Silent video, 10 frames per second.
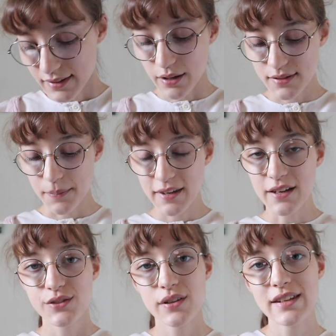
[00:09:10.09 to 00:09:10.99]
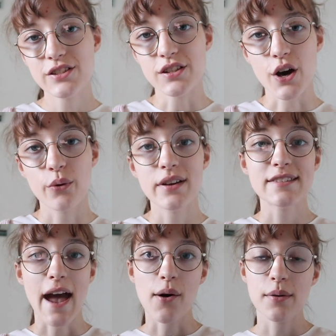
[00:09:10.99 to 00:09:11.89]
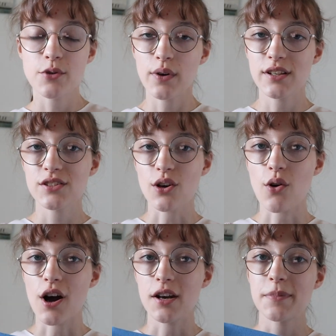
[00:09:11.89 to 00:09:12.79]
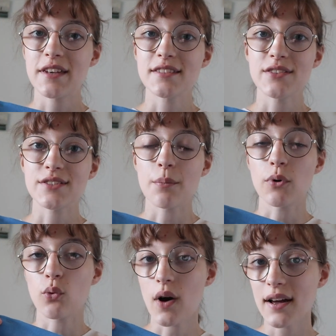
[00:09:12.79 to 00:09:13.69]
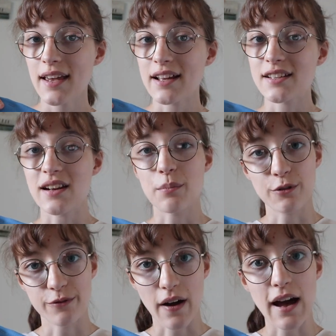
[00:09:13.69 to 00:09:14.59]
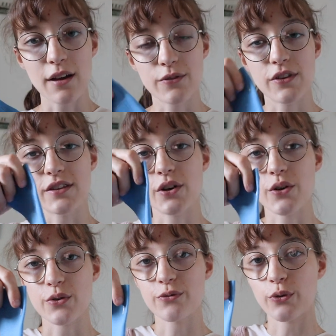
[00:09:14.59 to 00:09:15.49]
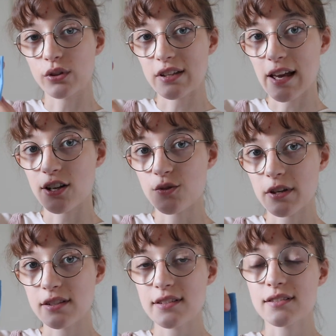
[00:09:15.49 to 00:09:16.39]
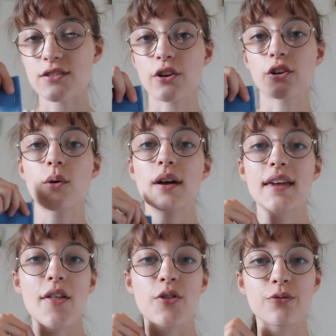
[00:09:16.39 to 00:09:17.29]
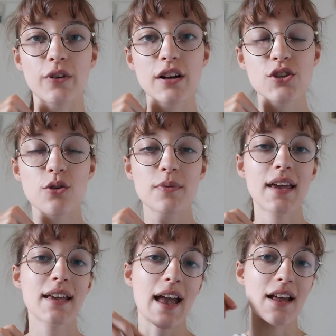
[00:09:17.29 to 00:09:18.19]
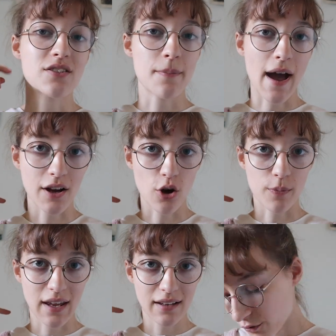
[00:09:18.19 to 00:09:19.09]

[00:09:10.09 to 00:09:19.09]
Now something else you need to know is how I'm going to sew on pieces number one and number five. These are the folded edge pieces that are going at the front opening and the back opening.